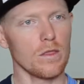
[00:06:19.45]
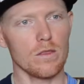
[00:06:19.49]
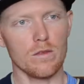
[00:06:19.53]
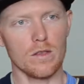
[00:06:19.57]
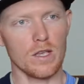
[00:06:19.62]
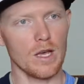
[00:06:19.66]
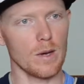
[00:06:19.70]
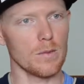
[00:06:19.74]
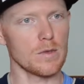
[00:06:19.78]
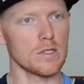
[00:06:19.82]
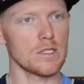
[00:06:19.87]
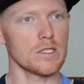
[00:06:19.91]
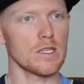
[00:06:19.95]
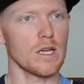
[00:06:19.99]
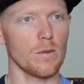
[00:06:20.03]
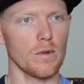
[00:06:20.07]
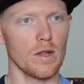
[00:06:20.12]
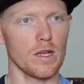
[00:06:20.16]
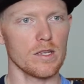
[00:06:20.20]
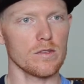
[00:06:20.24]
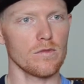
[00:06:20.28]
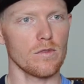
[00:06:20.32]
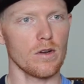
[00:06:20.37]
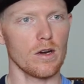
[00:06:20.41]
come and stay with
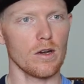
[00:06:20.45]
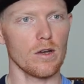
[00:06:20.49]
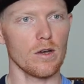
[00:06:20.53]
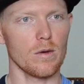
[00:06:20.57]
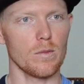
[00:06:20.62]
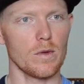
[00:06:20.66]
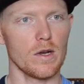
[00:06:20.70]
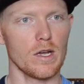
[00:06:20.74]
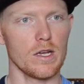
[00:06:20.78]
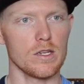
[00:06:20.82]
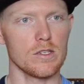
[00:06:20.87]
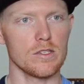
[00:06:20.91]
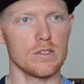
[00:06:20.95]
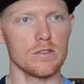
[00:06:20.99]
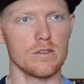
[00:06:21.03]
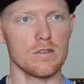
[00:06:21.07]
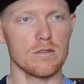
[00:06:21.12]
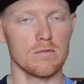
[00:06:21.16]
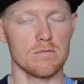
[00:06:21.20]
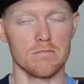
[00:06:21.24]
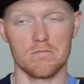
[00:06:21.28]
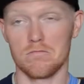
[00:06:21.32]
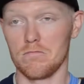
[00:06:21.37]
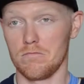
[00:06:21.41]
us for our accommodation,
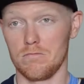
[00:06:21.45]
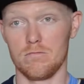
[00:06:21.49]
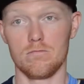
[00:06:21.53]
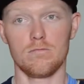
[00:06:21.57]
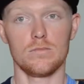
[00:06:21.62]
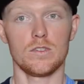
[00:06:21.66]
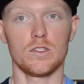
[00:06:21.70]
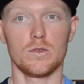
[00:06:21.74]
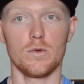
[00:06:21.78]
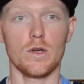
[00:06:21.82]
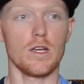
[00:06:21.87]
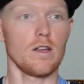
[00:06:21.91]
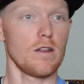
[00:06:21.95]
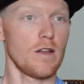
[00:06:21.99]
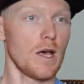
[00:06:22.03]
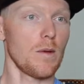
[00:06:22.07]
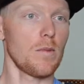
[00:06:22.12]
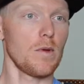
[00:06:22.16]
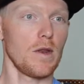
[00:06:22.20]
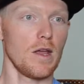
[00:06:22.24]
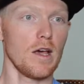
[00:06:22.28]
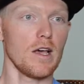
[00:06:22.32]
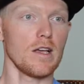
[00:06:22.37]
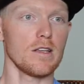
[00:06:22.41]
and sweet,
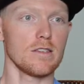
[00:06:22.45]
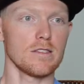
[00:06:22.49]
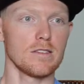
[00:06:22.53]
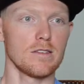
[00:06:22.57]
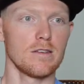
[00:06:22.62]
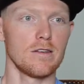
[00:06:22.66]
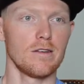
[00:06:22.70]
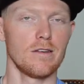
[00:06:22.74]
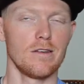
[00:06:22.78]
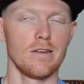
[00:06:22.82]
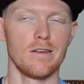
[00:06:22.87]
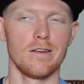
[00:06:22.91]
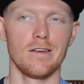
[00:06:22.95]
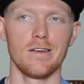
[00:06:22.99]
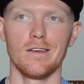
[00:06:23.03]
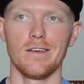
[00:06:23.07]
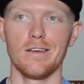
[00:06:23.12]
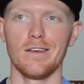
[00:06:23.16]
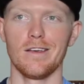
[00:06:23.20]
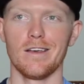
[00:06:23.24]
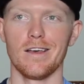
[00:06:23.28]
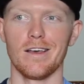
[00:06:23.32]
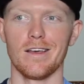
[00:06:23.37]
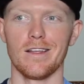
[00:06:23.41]
happy days.
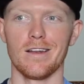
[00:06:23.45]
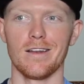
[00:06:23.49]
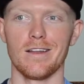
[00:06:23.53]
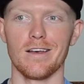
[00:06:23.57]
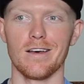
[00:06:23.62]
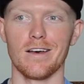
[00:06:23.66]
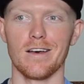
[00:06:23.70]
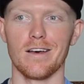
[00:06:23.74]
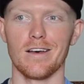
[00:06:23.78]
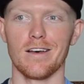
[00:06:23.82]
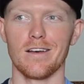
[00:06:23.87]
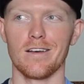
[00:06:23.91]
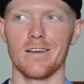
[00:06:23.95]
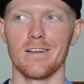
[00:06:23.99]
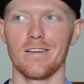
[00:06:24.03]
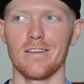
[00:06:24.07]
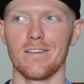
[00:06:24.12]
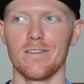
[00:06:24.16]
And that